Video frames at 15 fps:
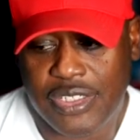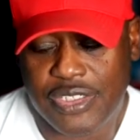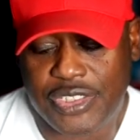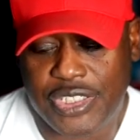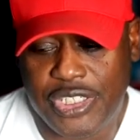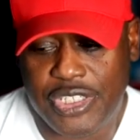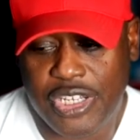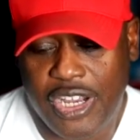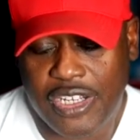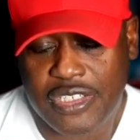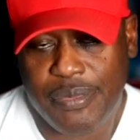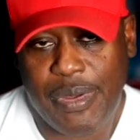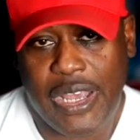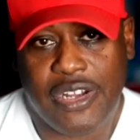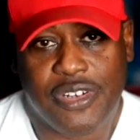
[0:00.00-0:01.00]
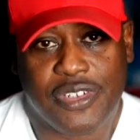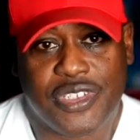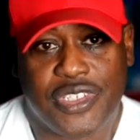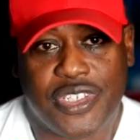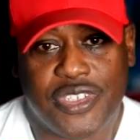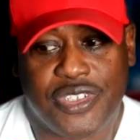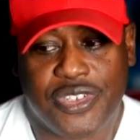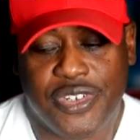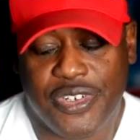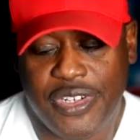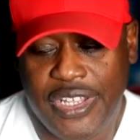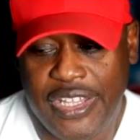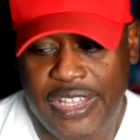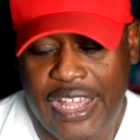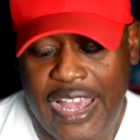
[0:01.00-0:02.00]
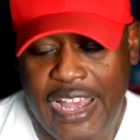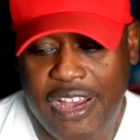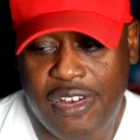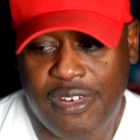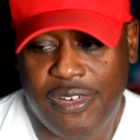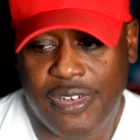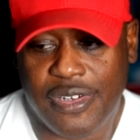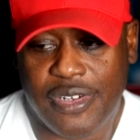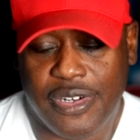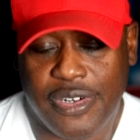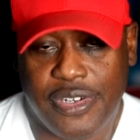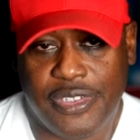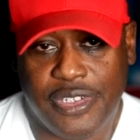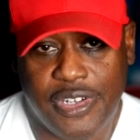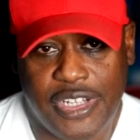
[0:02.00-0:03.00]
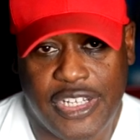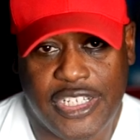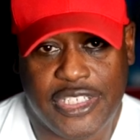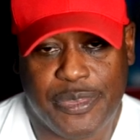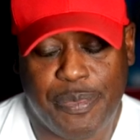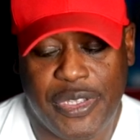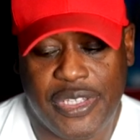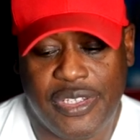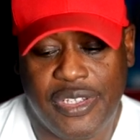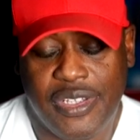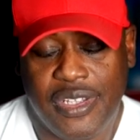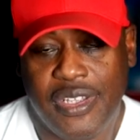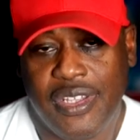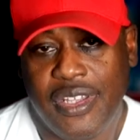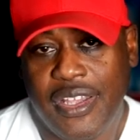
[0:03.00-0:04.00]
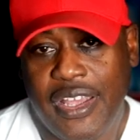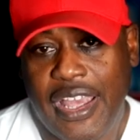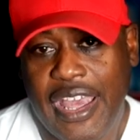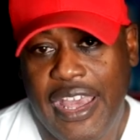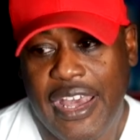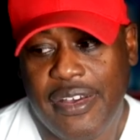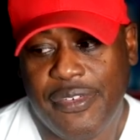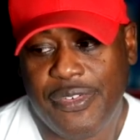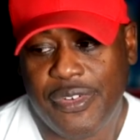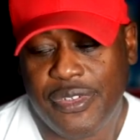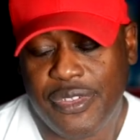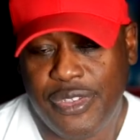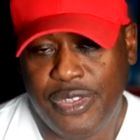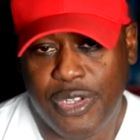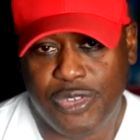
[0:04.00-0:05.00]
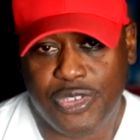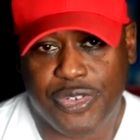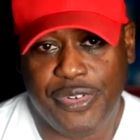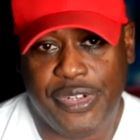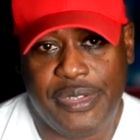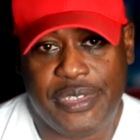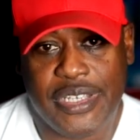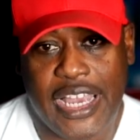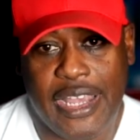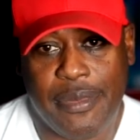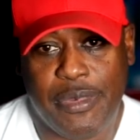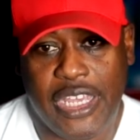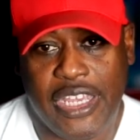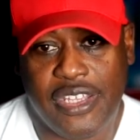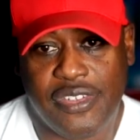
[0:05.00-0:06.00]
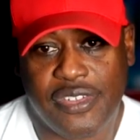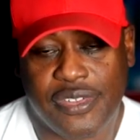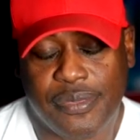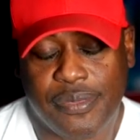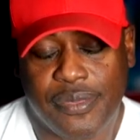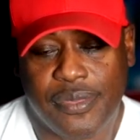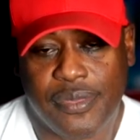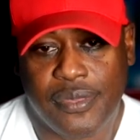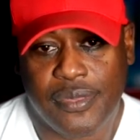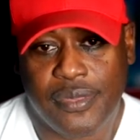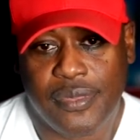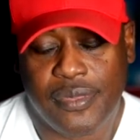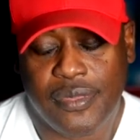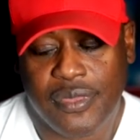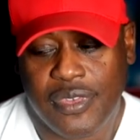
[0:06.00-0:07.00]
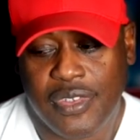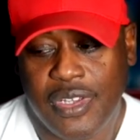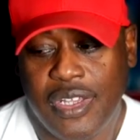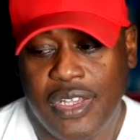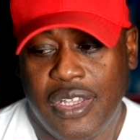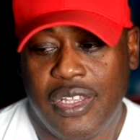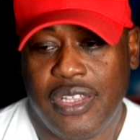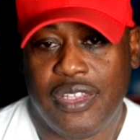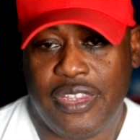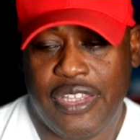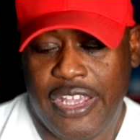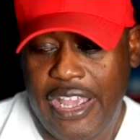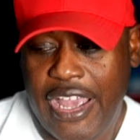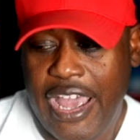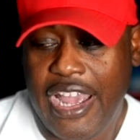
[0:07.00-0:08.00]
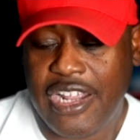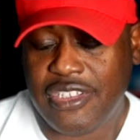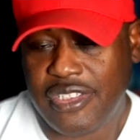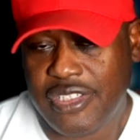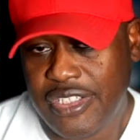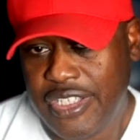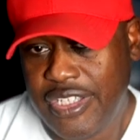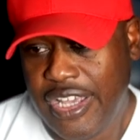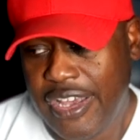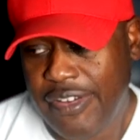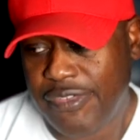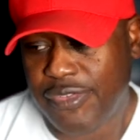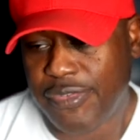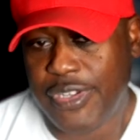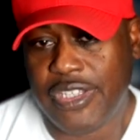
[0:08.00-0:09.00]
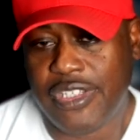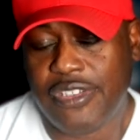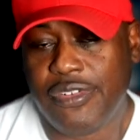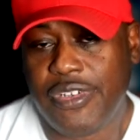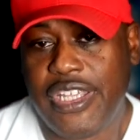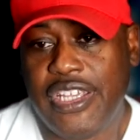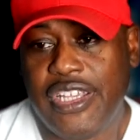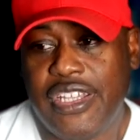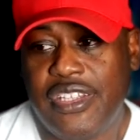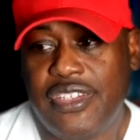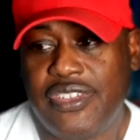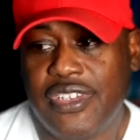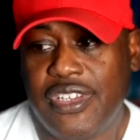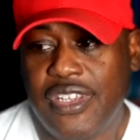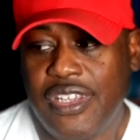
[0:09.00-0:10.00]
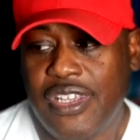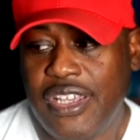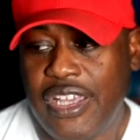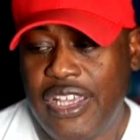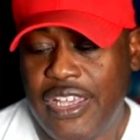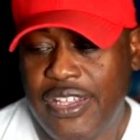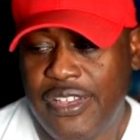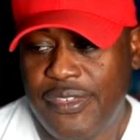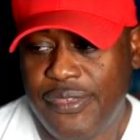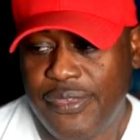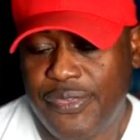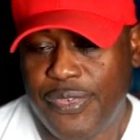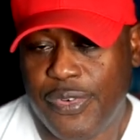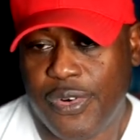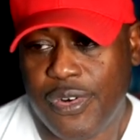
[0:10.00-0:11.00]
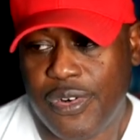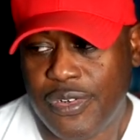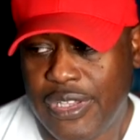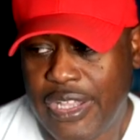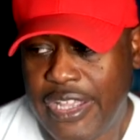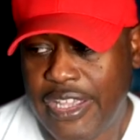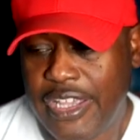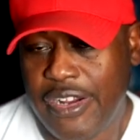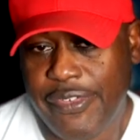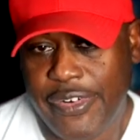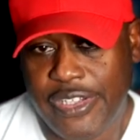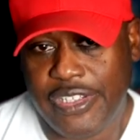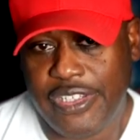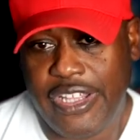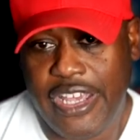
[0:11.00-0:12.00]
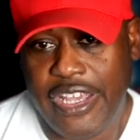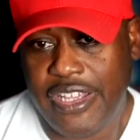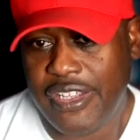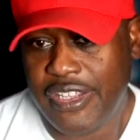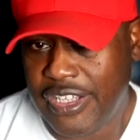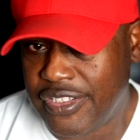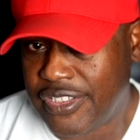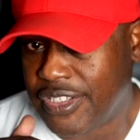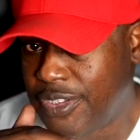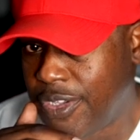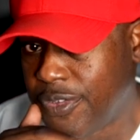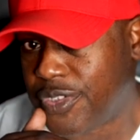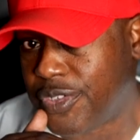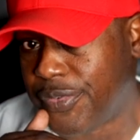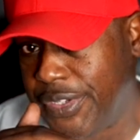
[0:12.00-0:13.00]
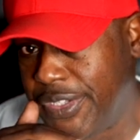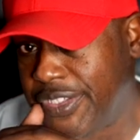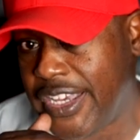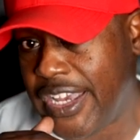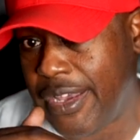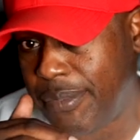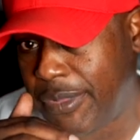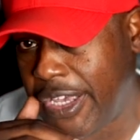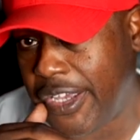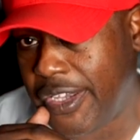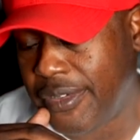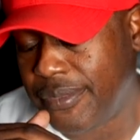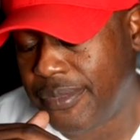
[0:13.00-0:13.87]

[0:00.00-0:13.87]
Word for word: she talks about her sister and how her and her husband have no screen time days. They actually have three little kids and for like every other day is a no screen time day.